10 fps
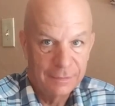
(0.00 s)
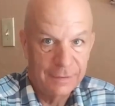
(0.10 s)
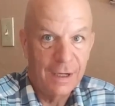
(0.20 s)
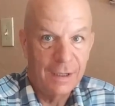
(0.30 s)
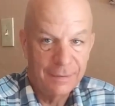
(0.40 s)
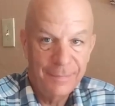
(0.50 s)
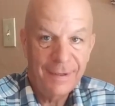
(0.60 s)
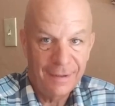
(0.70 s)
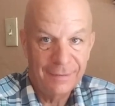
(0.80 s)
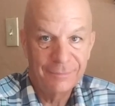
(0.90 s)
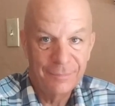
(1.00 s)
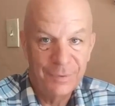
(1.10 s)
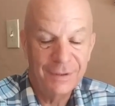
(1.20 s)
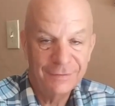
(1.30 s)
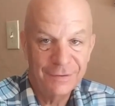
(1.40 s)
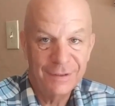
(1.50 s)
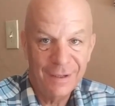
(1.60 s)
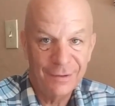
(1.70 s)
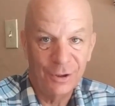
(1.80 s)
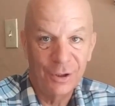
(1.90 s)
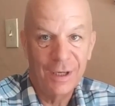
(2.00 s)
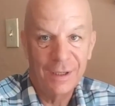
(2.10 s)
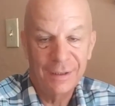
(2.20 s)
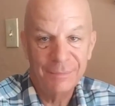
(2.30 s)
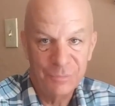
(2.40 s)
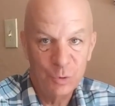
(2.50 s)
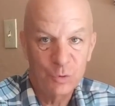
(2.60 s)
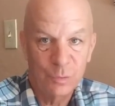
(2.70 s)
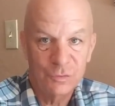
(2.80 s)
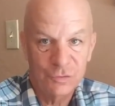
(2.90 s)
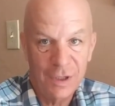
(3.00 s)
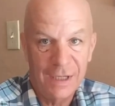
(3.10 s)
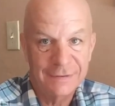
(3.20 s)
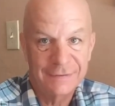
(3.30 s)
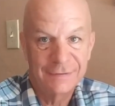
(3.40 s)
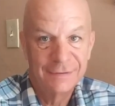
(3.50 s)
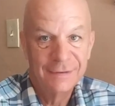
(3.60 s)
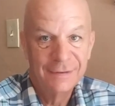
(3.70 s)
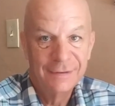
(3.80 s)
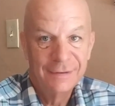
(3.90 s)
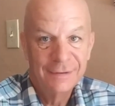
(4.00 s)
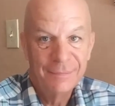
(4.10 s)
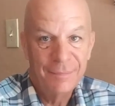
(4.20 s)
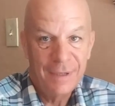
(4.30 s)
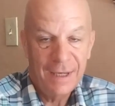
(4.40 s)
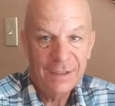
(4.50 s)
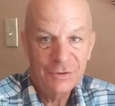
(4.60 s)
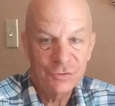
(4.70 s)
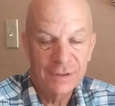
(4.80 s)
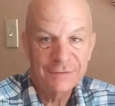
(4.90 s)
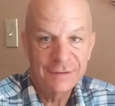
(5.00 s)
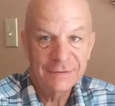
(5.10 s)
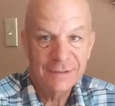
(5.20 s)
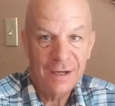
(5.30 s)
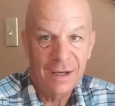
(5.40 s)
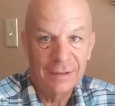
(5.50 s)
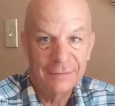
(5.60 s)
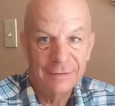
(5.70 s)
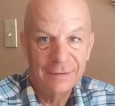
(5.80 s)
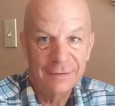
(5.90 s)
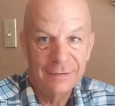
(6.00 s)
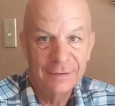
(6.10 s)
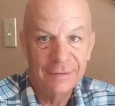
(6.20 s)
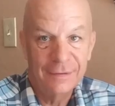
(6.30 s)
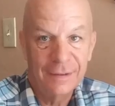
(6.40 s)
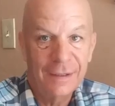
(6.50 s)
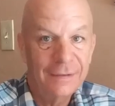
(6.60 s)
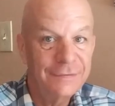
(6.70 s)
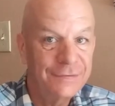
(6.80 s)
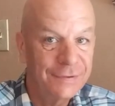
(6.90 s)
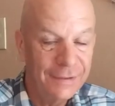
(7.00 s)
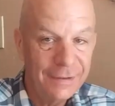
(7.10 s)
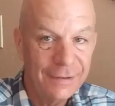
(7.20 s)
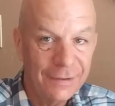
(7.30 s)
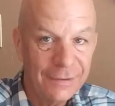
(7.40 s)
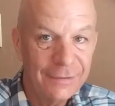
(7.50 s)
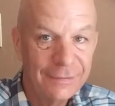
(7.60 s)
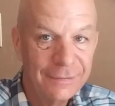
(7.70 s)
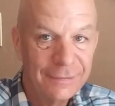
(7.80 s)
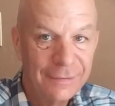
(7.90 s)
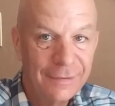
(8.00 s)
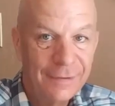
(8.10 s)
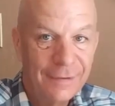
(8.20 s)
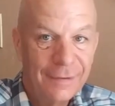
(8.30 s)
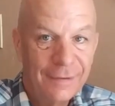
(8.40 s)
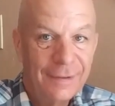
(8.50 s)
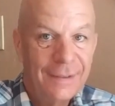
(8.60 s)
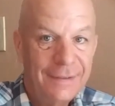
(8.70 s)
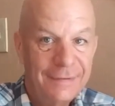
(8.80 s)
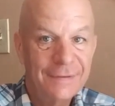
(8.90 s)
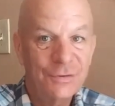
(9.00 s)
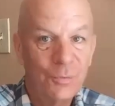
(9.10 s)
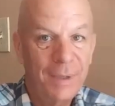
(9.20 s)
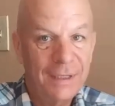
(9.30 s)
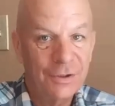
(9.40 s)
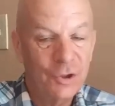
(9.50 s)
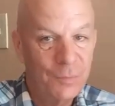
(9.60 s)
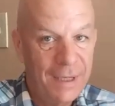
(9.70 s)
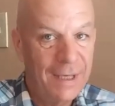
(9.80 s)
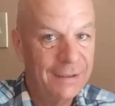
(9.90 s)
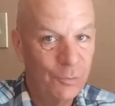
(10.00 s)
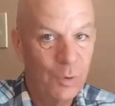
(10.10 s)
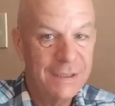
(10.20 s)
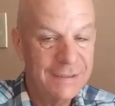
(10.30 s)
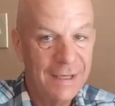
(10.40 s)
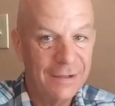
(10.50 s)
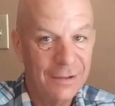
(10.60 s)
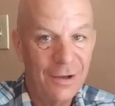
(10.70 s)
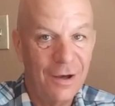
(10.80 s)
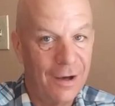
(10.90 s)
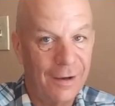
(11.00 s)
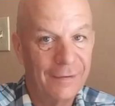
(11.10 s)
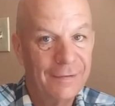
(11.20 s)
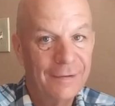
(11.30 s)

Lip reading: God and man being together in mutual trust. Man trusted his God until he disobeyed a command. It was not a law.